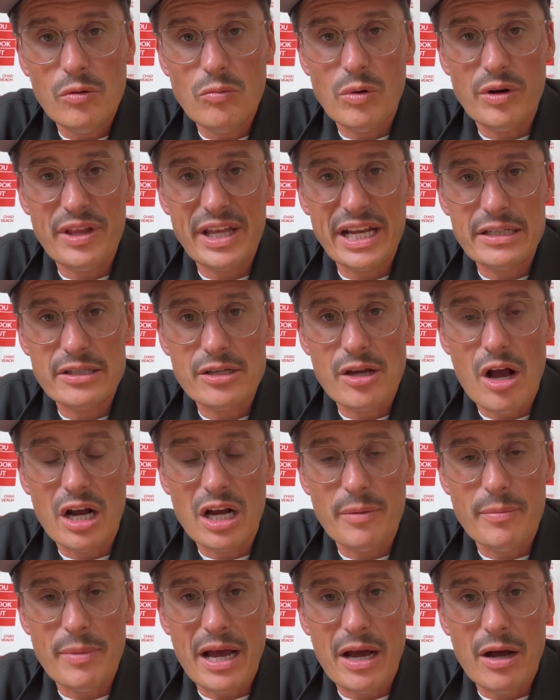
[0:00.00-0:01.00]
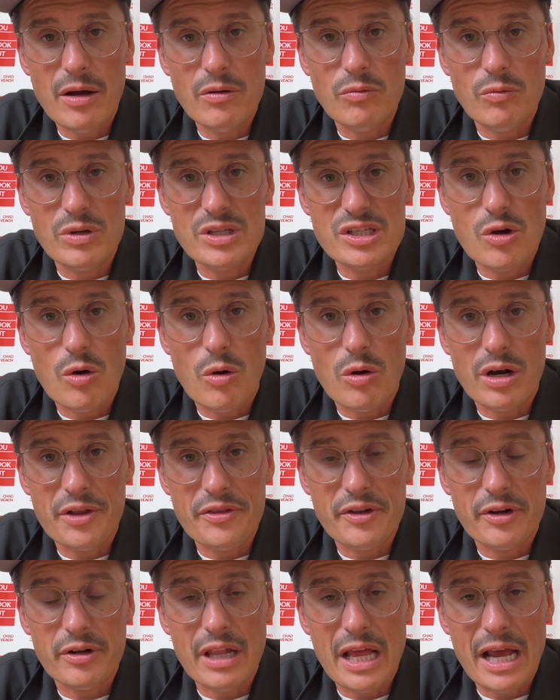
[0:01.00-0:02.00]
where they can talk about what's going on
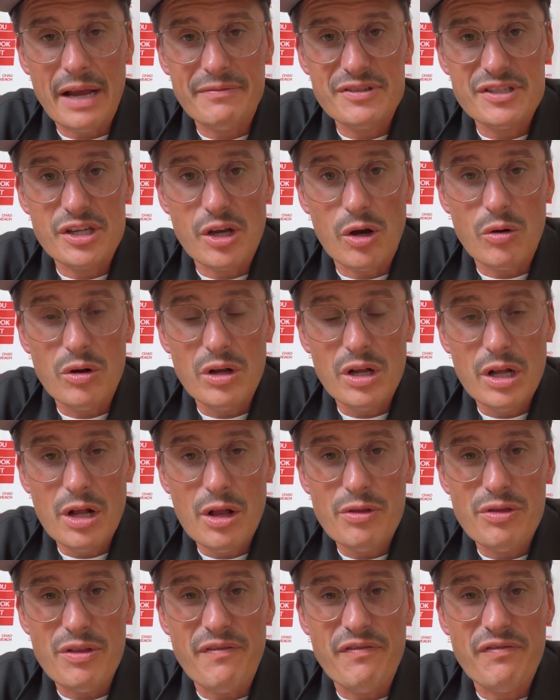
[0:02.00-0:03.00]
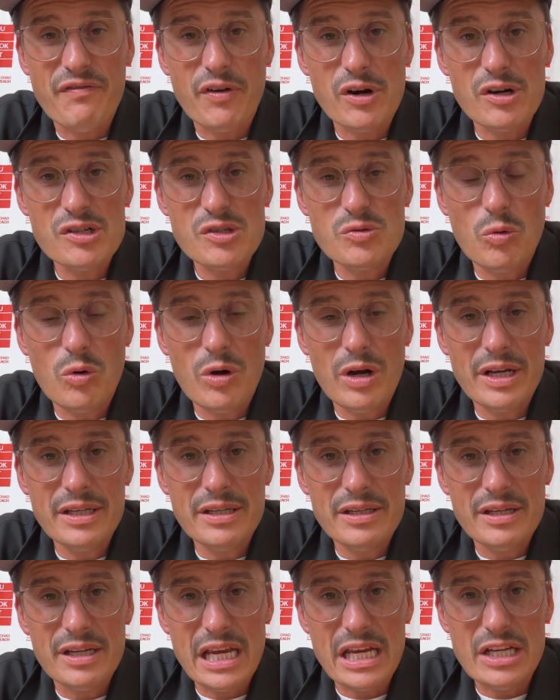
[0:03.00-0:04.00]
in their life. So the first
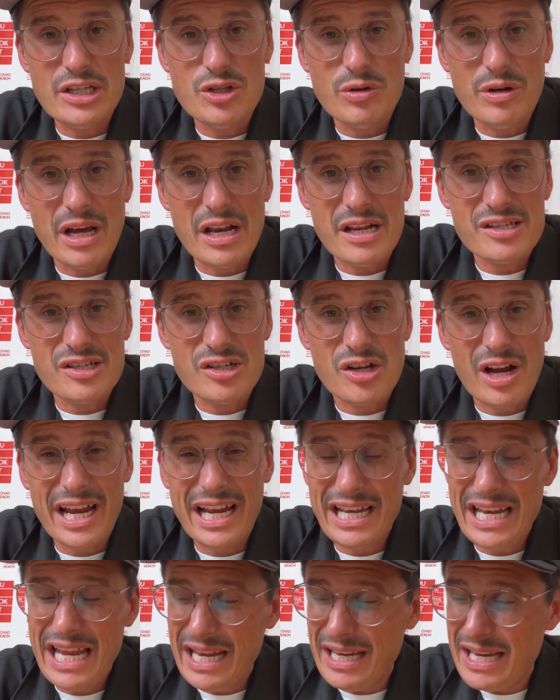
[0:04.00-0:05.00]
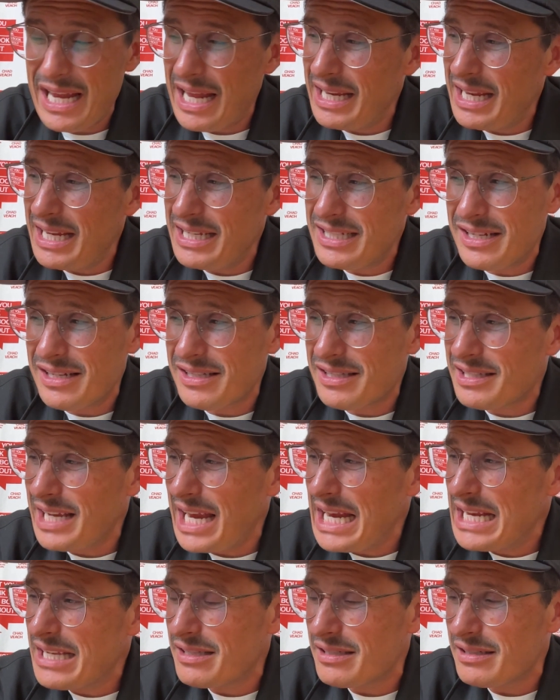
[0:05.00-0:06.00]
one is you got to start. And it just
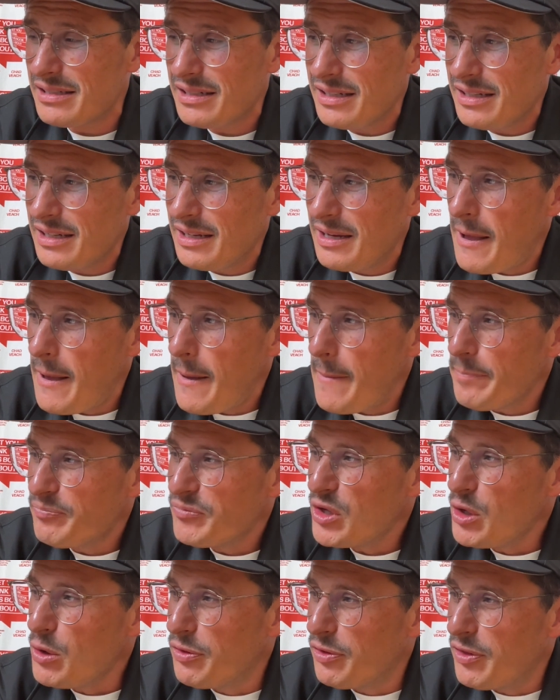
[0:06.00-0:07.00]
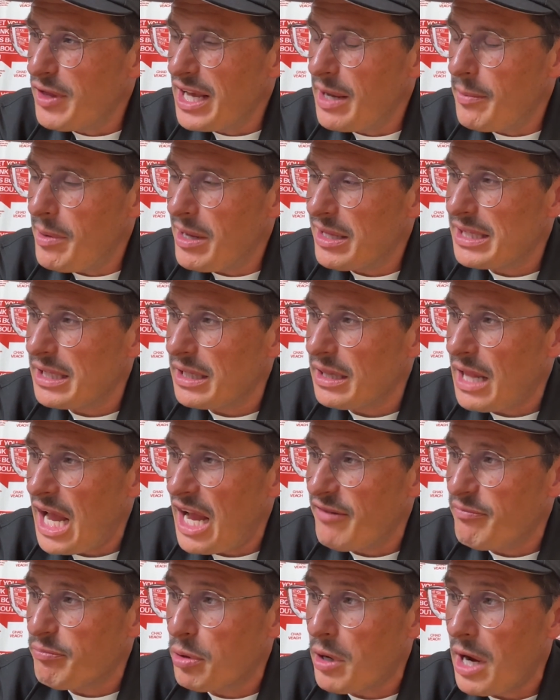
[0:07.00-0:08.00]
takes, you think about the
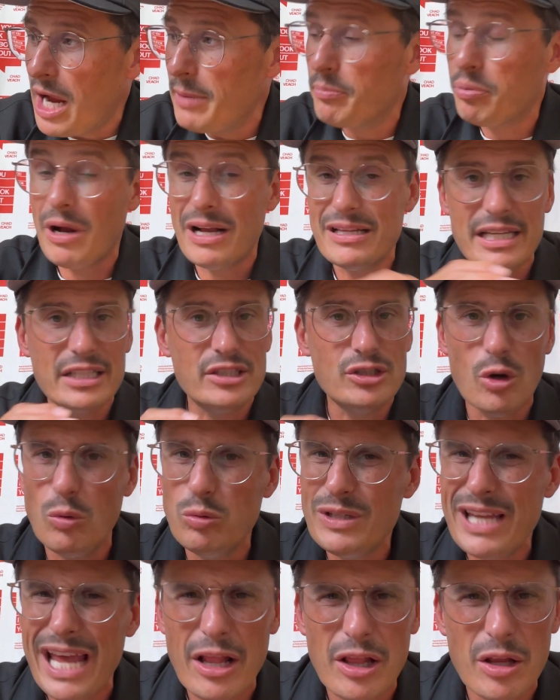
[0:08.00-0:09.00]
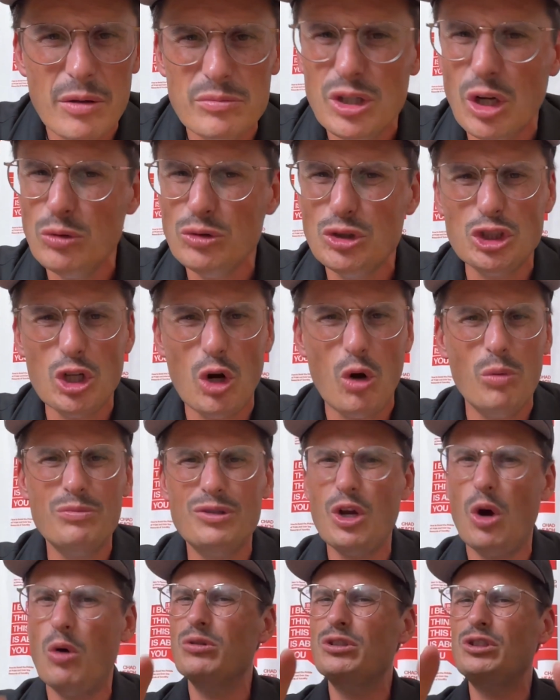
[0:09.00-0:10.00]
live pride. Pride's like, don't tell them, don't show
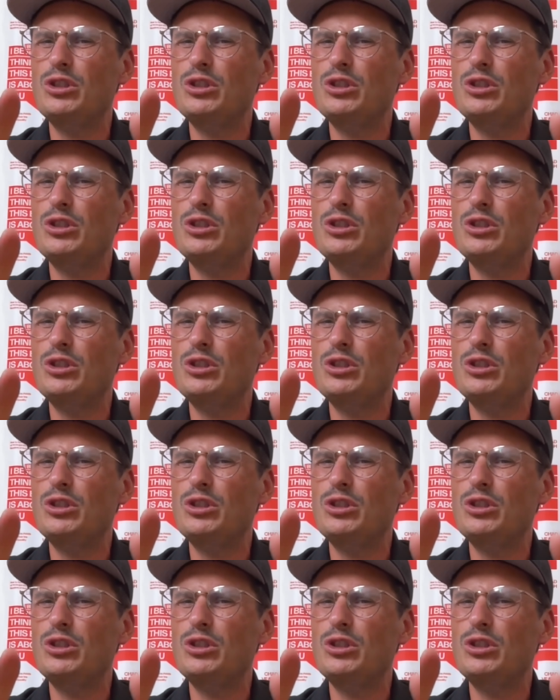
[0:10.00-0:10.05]
them,